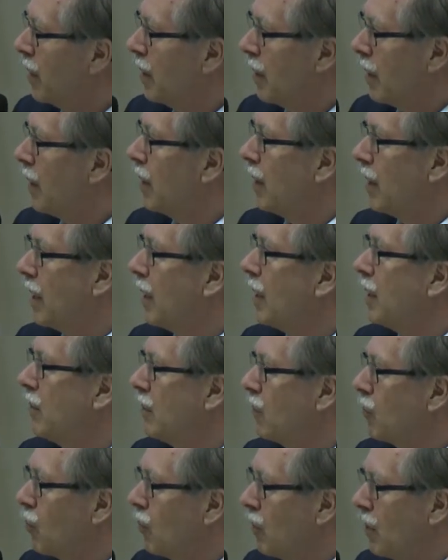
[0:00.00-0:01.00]
eh, in
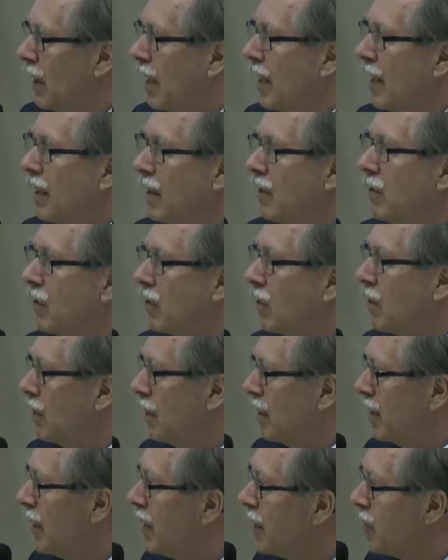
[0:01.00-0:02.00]
in
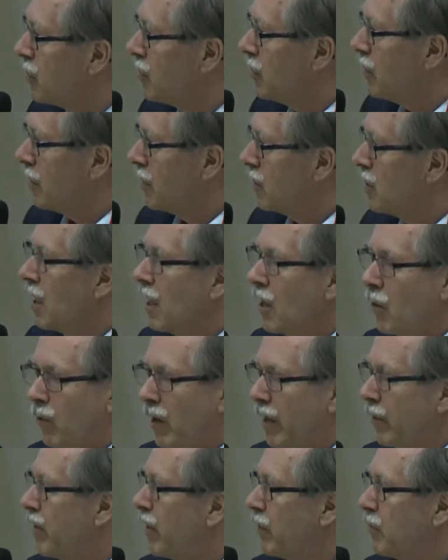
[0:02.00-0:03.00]
gauge theories,
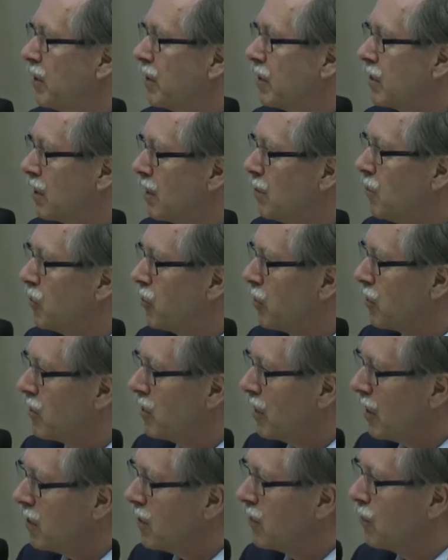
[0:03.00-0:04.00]
where we have been extremely
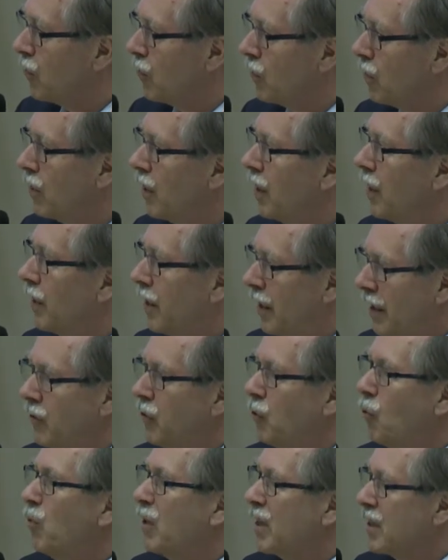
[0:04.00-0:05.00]
successful in
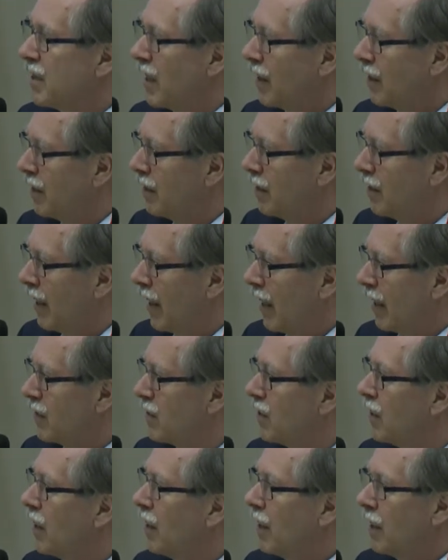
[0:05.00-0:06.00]
doing exactly that.
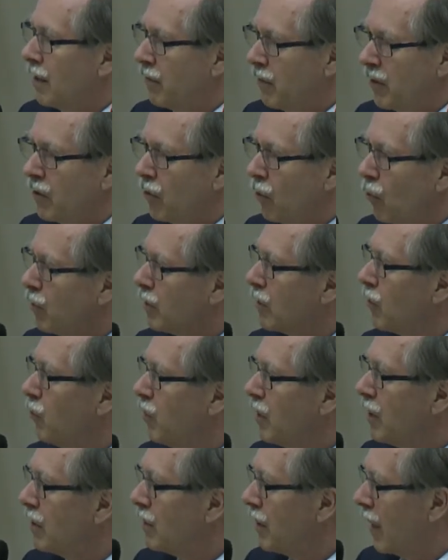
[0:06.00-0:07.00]
When you look at the
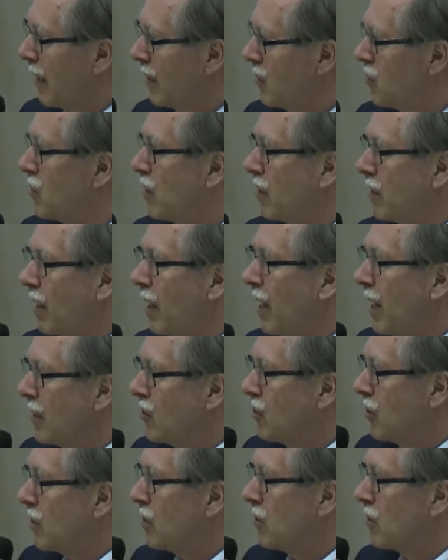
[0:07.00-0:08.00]
weak interactions at large
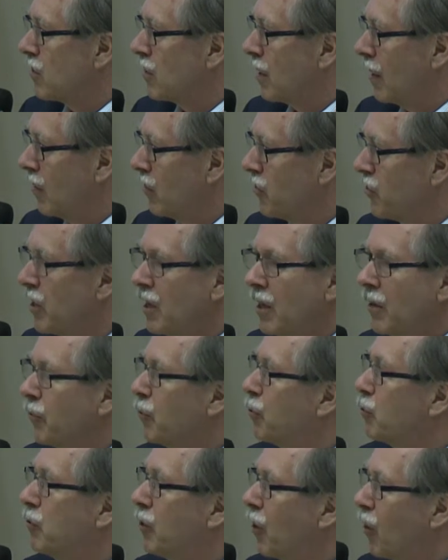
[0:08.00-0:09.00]
distance scales,
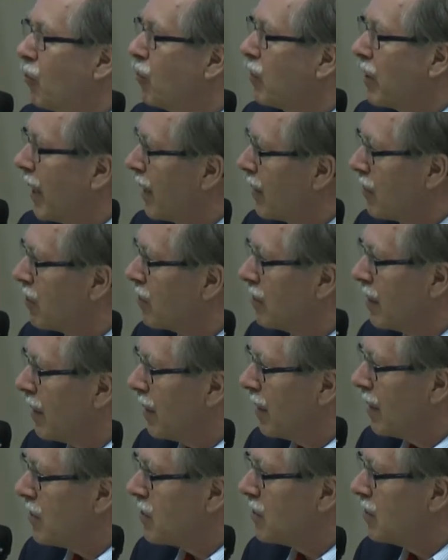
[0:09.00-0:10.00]
you don't
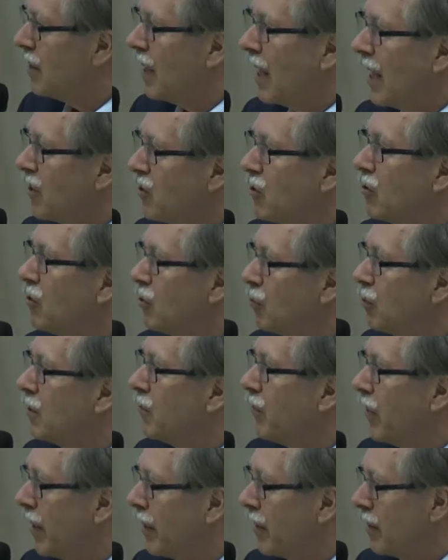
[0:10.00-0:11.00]
recognize the SU2
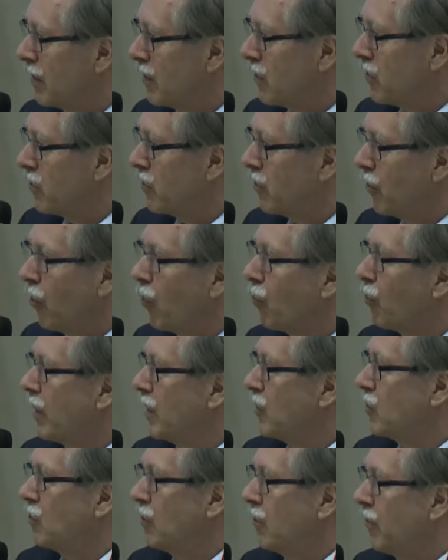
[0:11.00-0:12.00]
invariance, the local
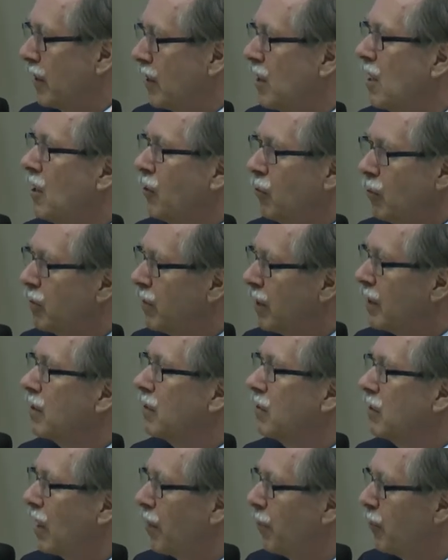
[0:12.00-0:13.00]
SU2 invariance. You think the
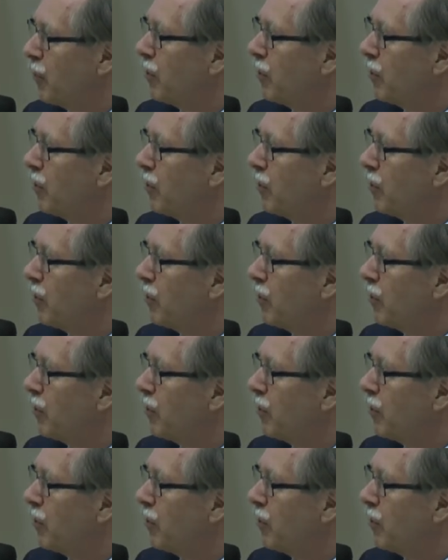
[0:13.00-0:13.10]
W